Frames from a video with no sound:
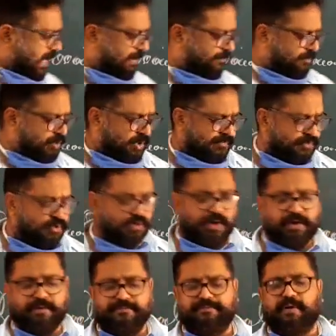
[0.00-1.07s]
types of
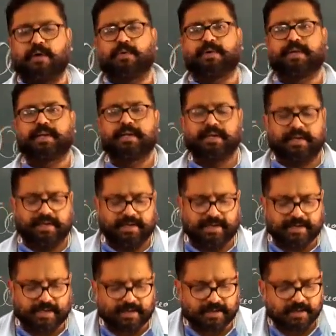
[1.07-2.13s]
soil found in
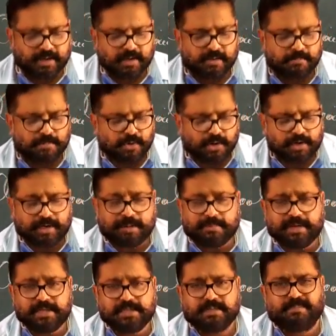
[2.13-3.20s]
India. Broadly
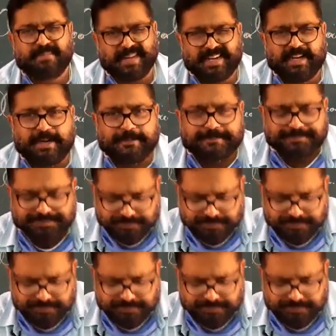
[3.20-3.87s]
means mainly.